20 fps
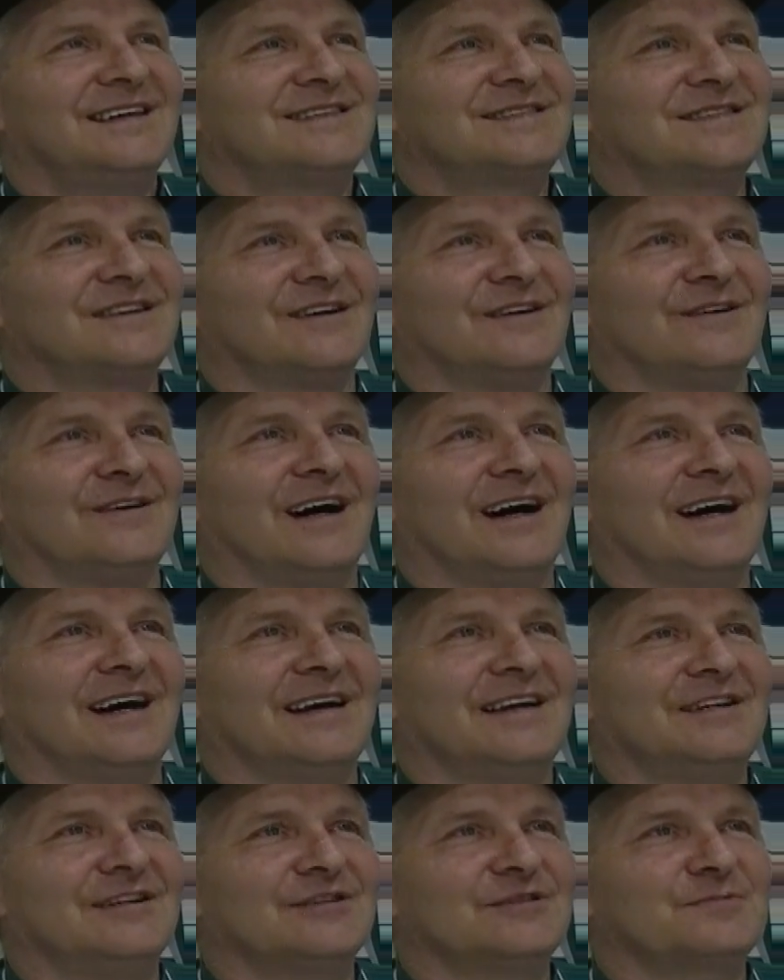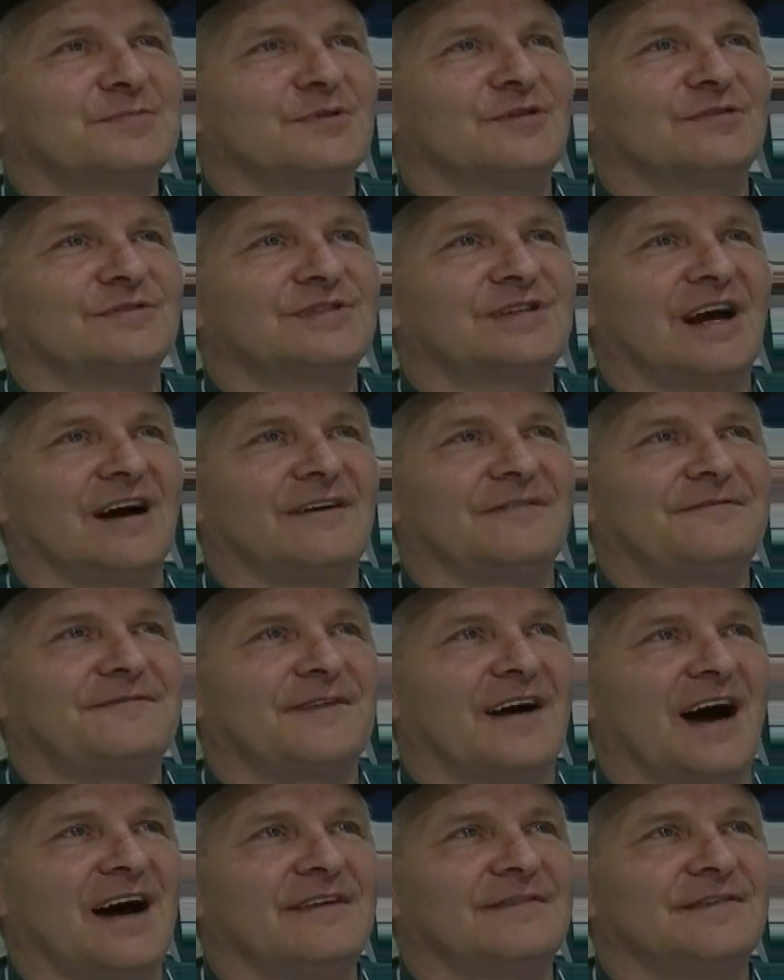So Hillsboro's now
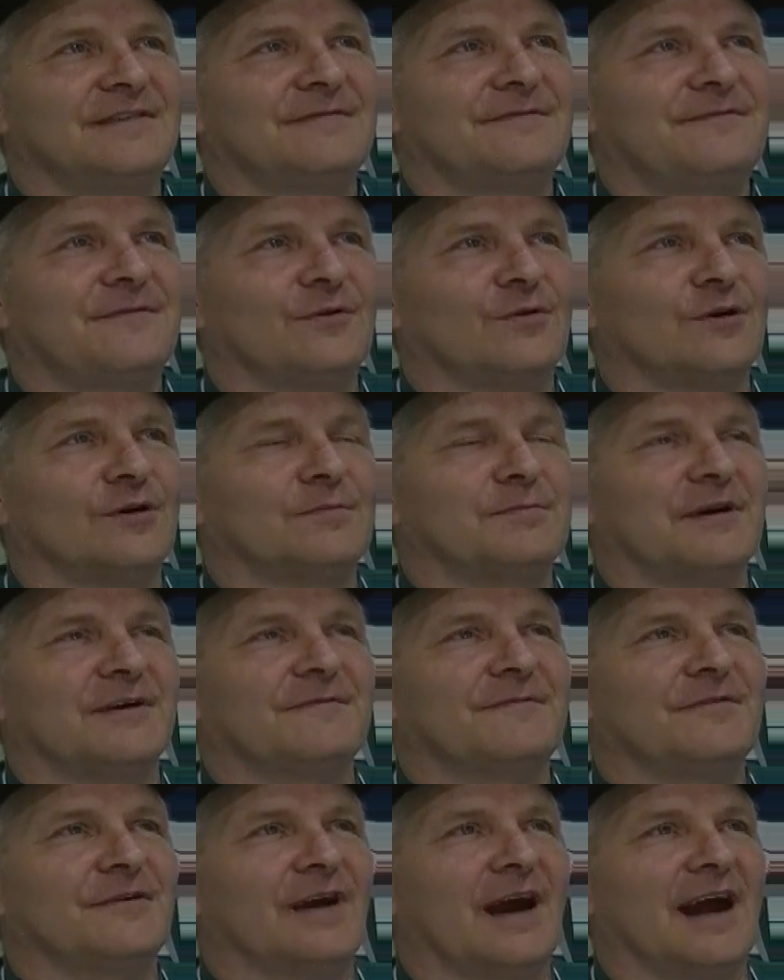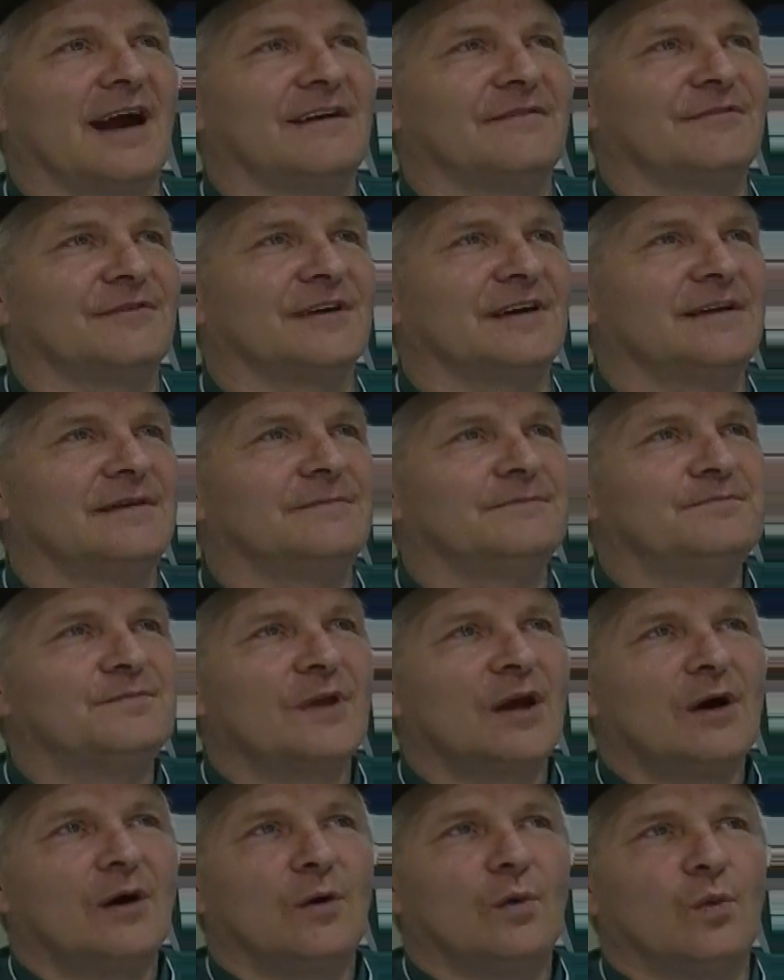5-4, but for Everett,